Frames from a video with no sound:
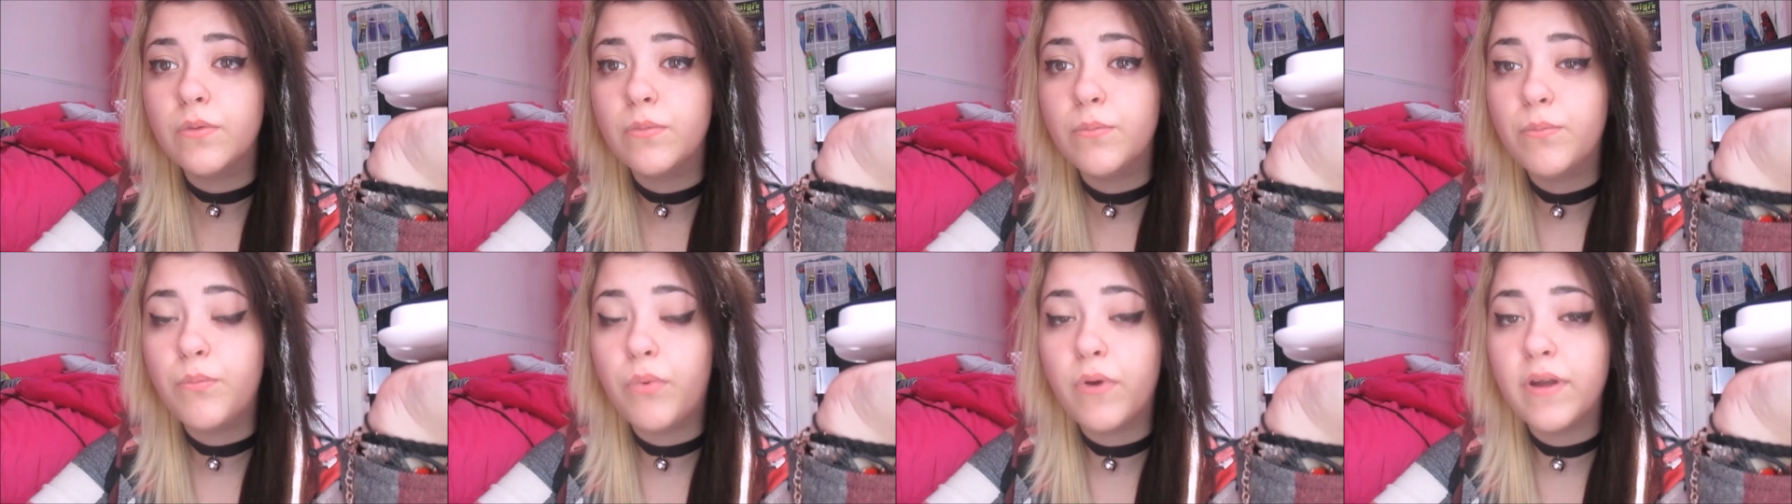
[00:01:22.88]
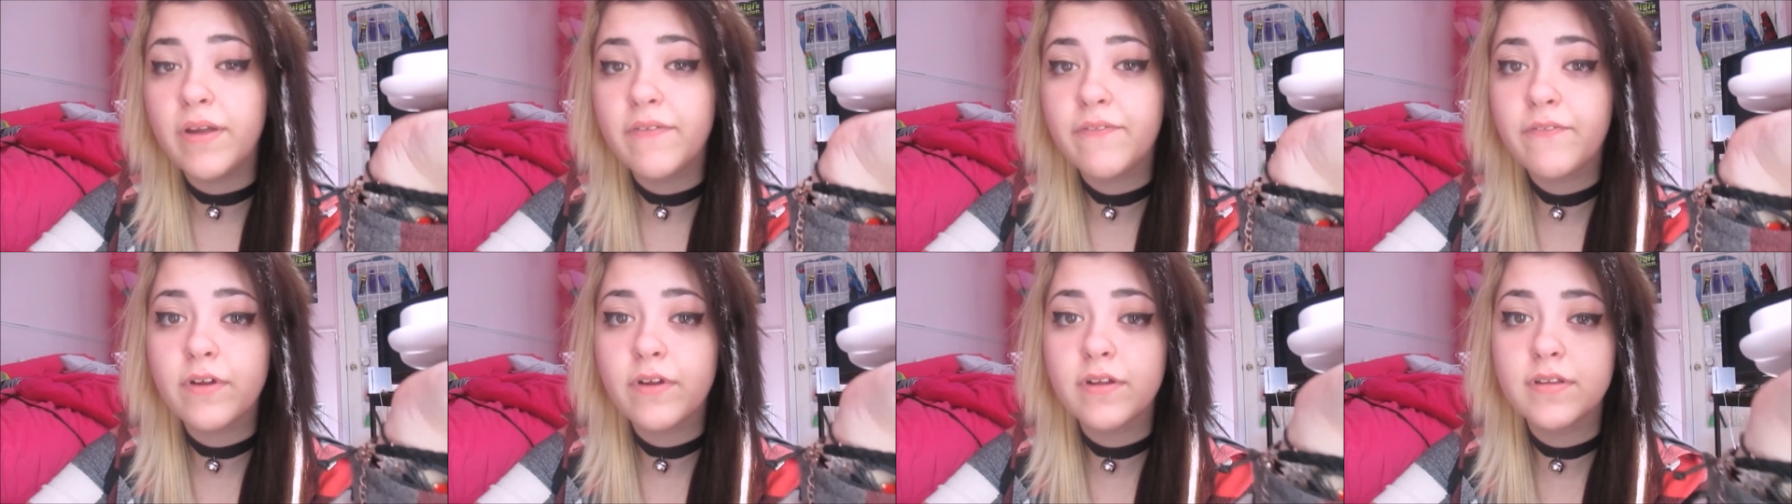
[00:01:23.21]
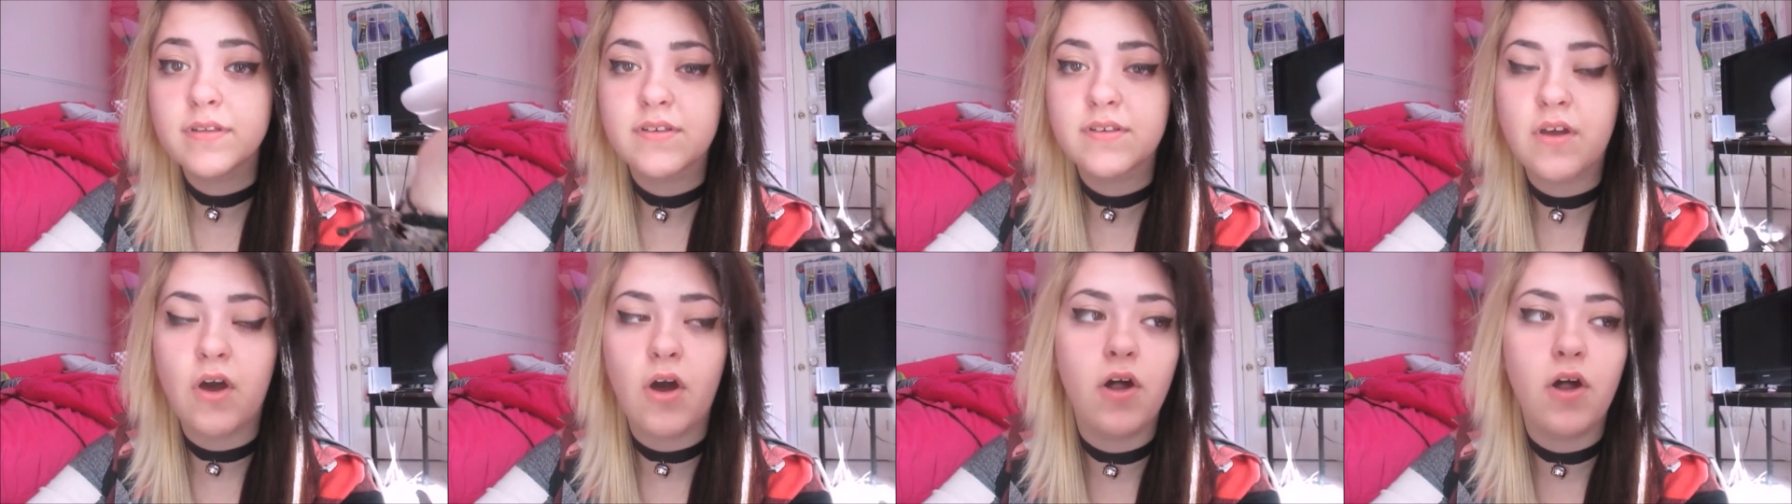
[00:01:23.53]
Boyfriend's
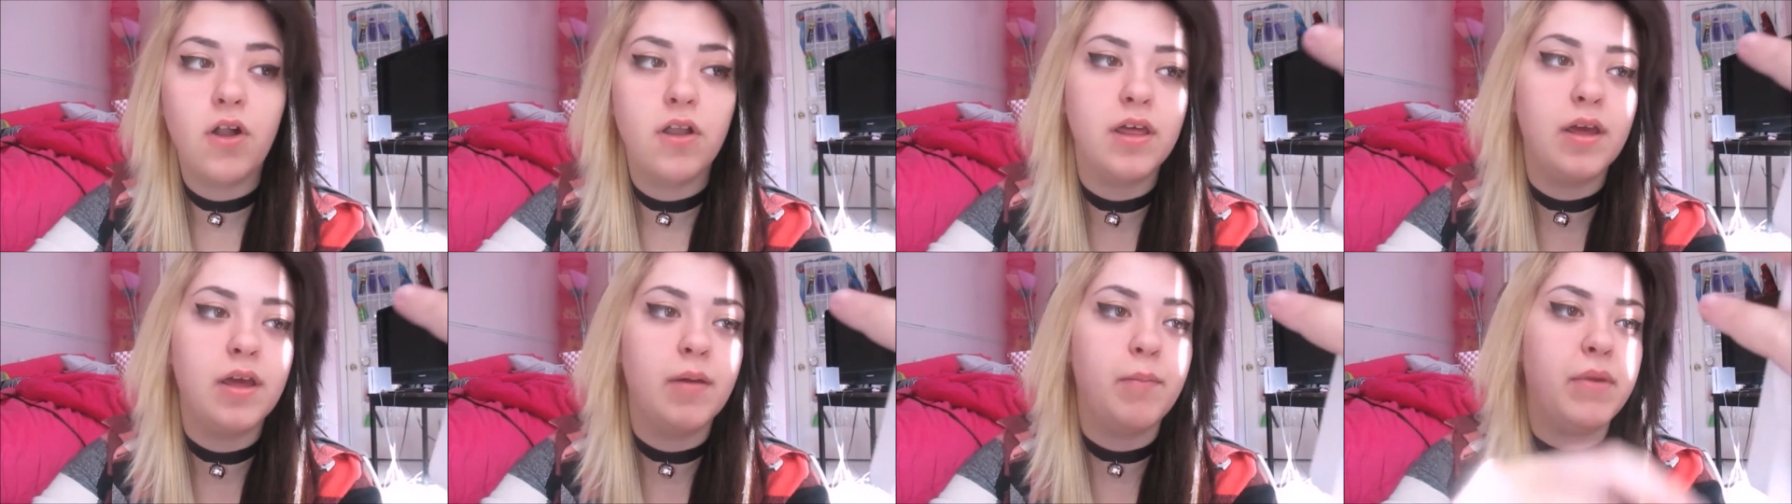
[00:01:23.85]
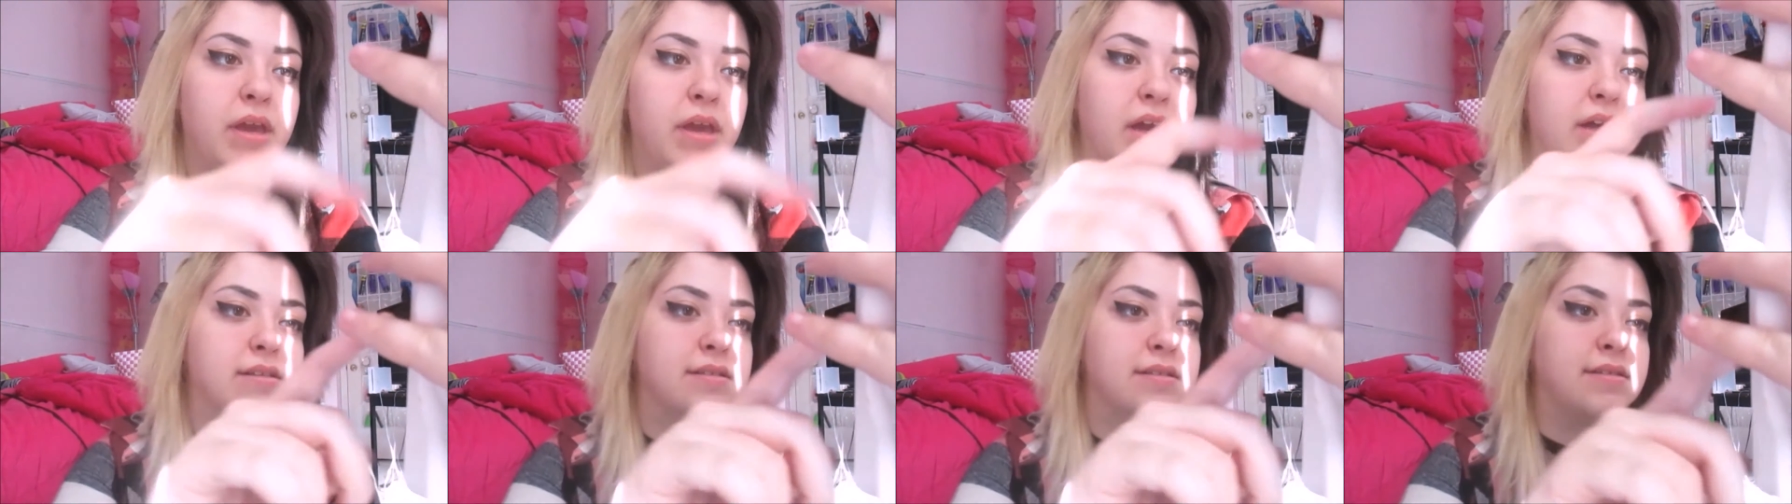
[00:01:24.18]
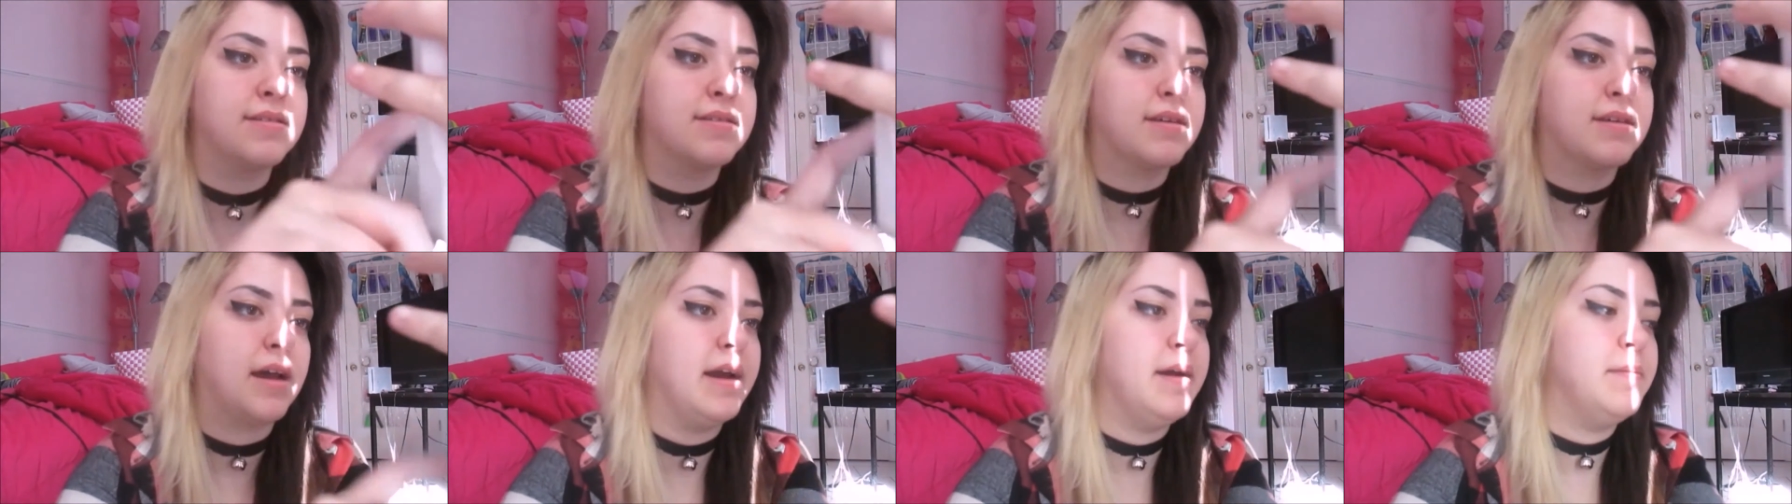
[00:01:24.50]
calling me on
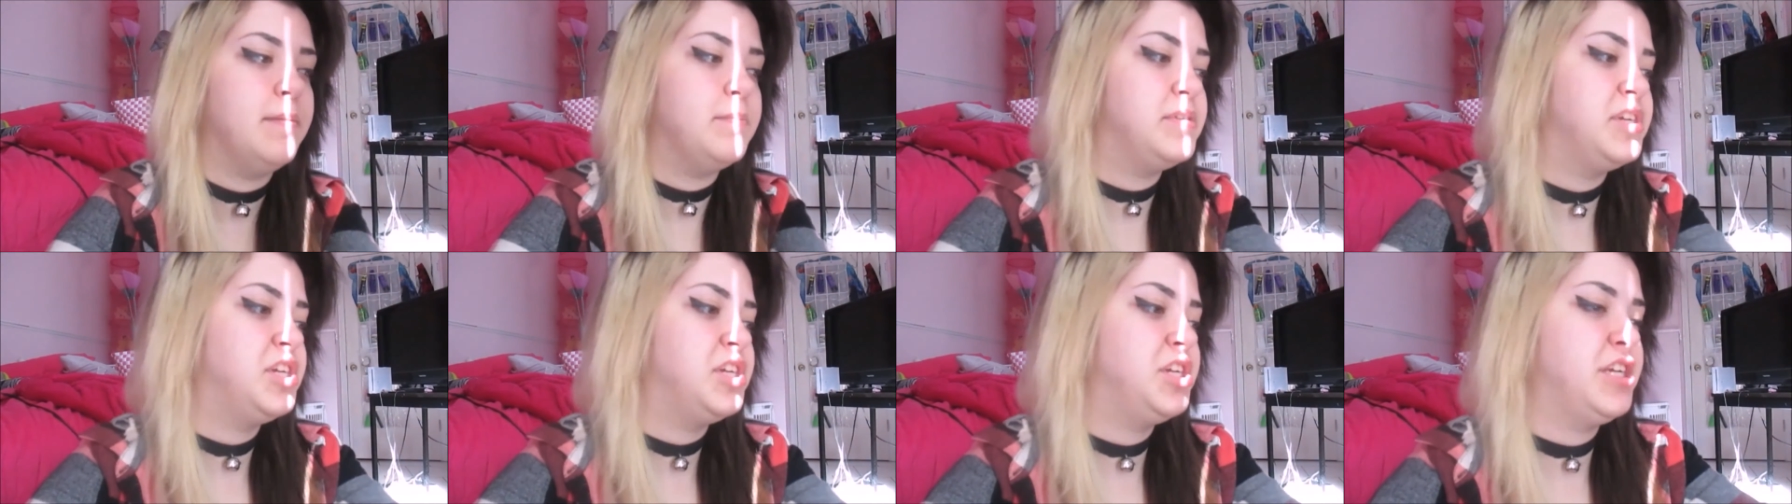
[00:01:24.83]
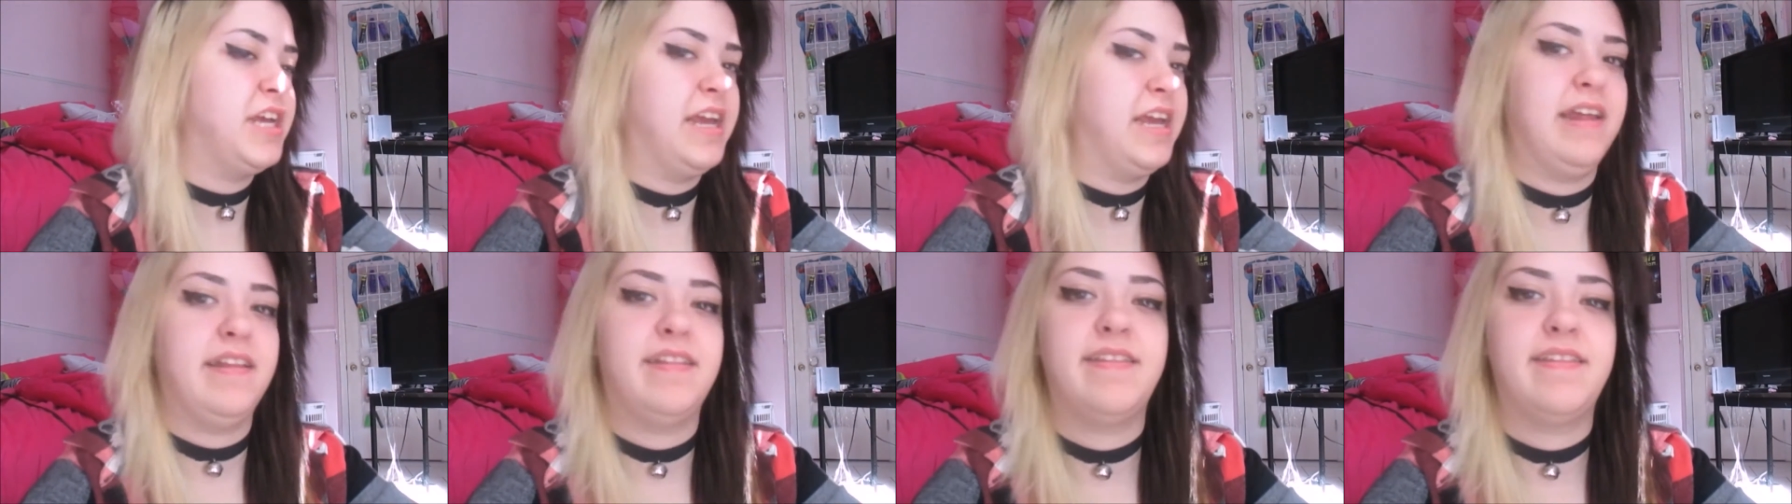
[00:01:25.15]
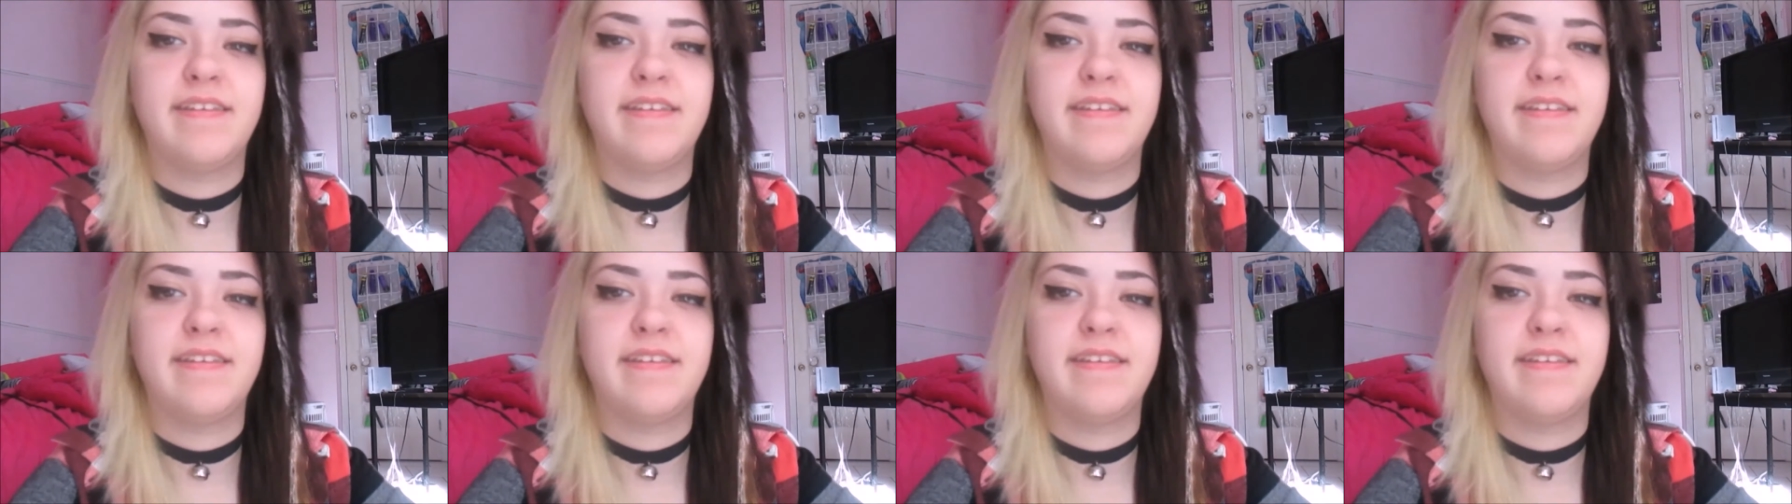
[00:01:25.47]
Skype, shit.